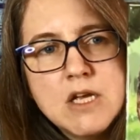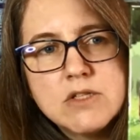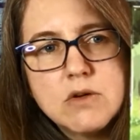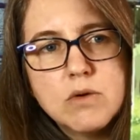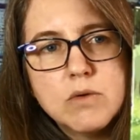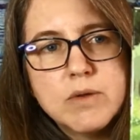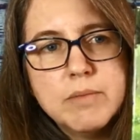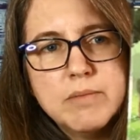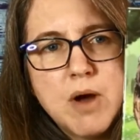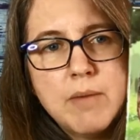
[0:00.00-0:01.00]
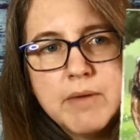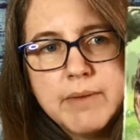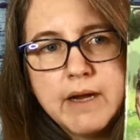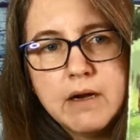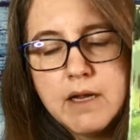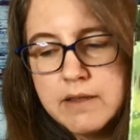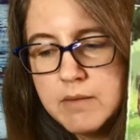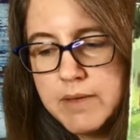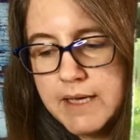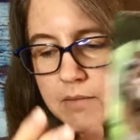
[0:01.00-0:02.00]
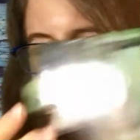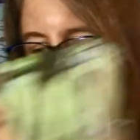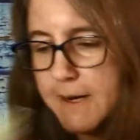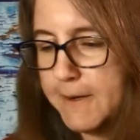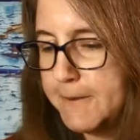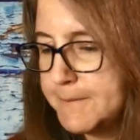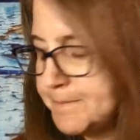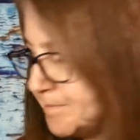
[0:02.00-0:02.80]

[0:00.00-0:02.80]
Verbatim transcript: So the mama bear and the baby bear.